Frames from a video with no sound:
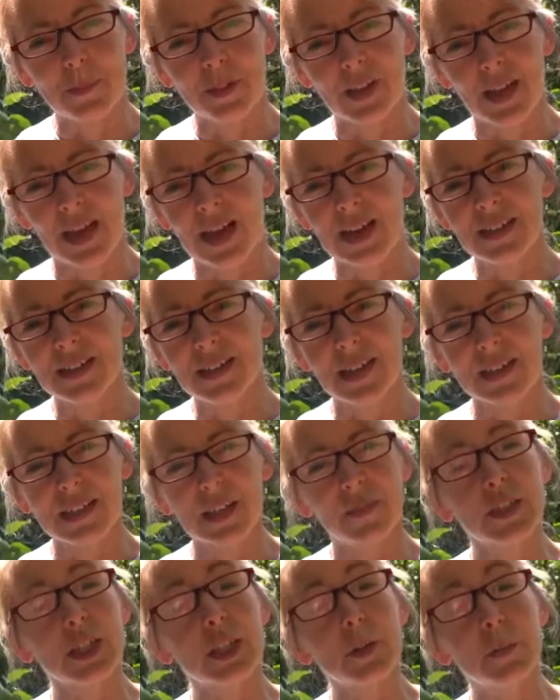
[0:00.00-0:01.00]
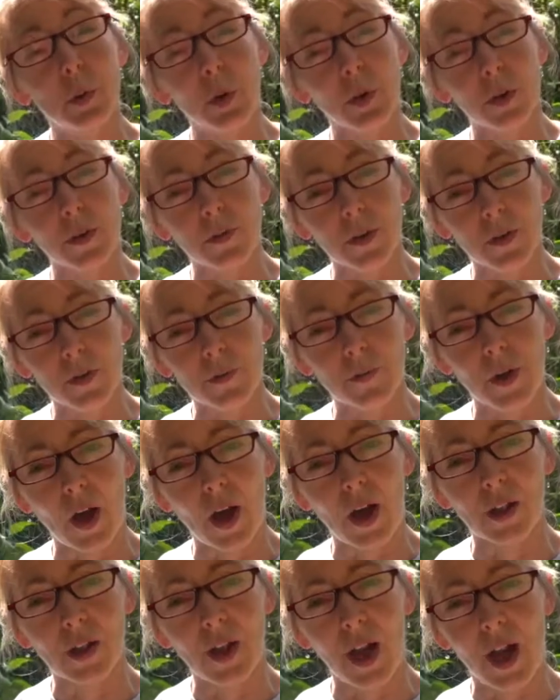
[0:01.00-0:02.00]
plant because of its beautiful
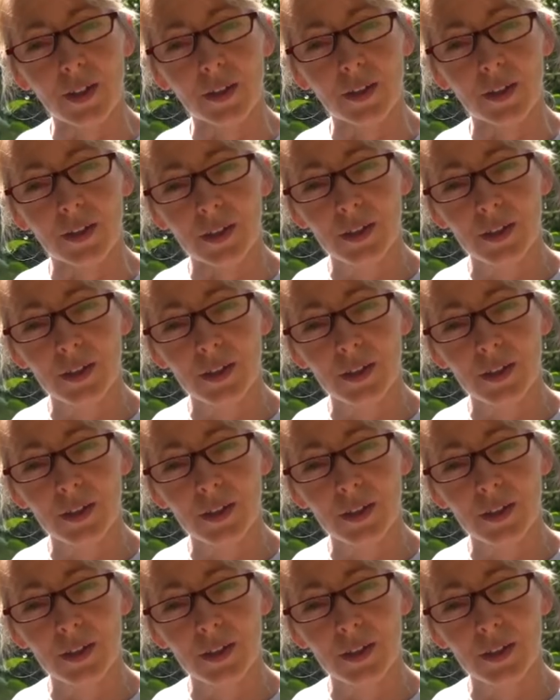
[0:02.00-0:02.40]
fall color.